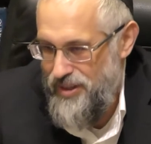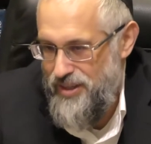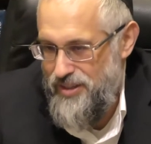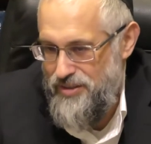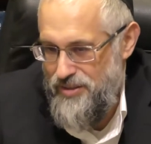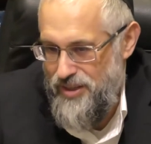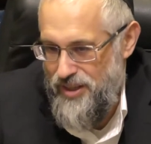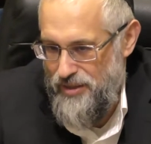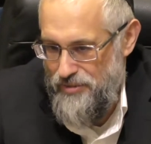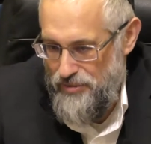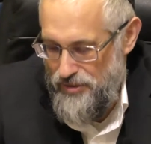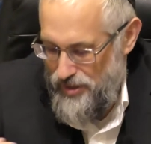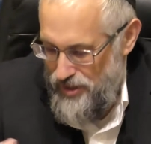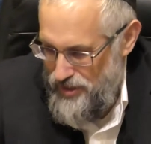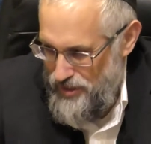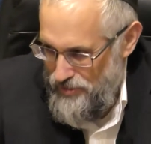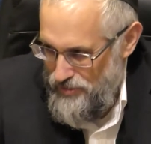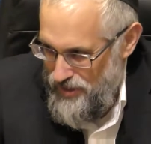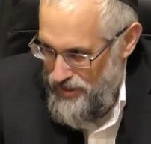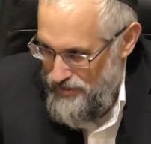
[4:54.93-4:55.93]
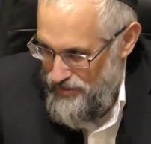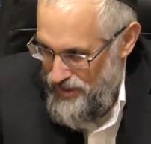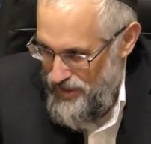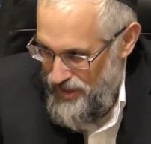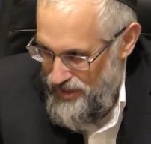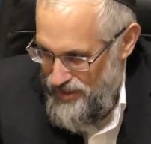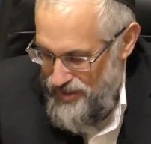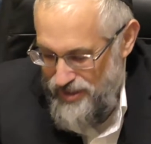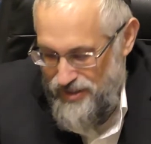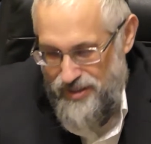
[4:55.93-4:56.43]
so they would teach themselves a
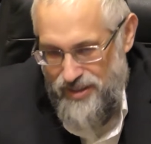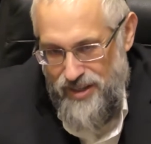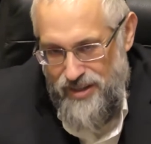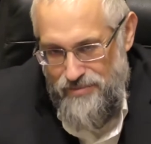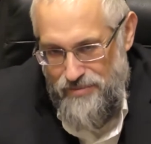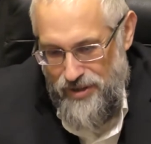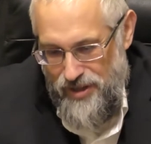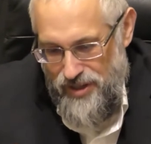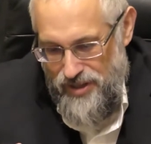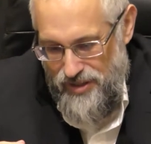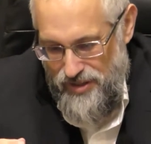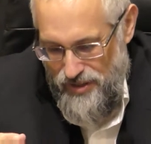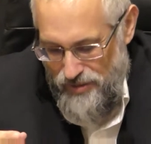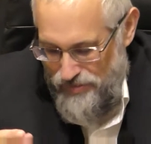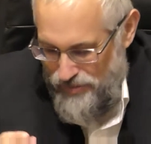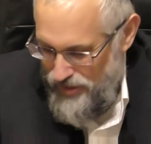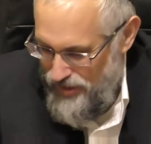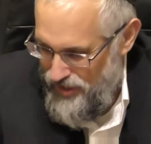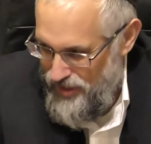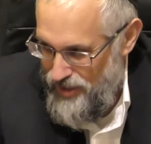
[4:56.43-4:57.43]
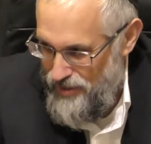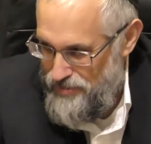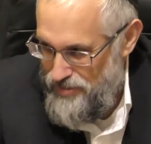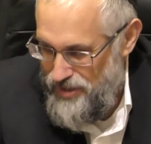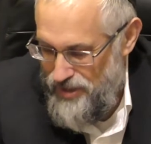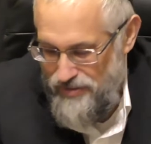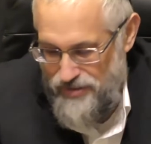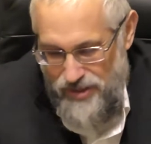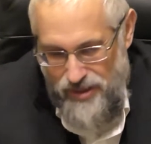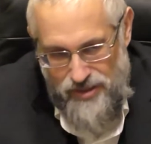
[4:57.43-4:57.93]
lesson by afflicting
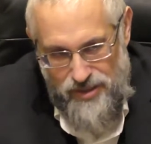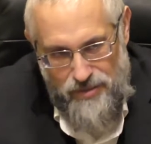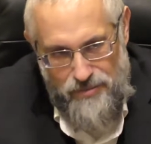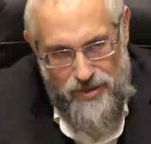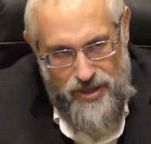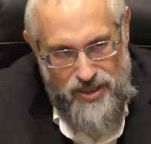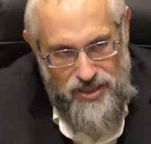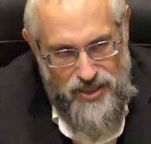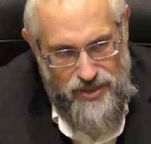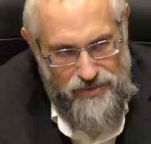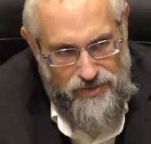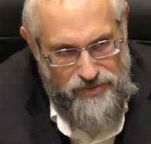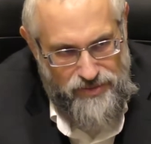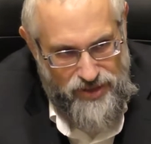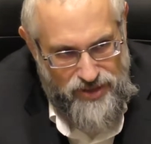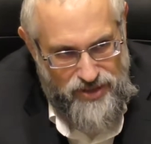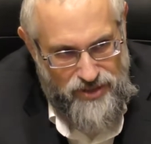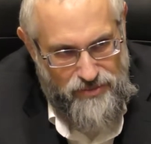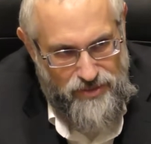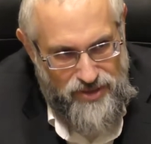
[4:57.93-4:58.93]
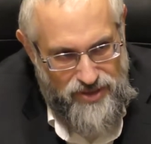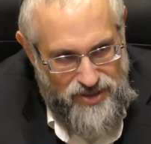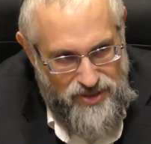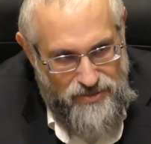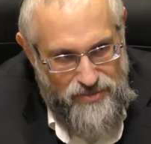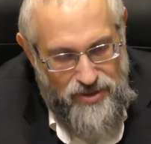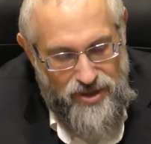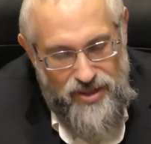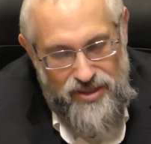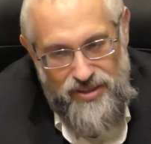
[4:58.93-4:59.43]
themselves, some kind of self-affliction once in
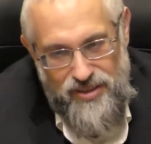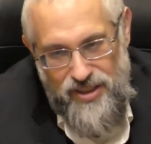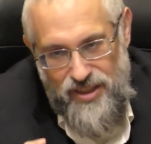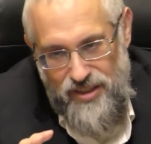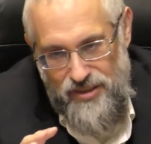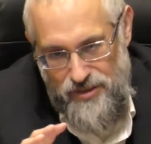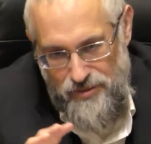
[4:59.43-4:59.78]
a while,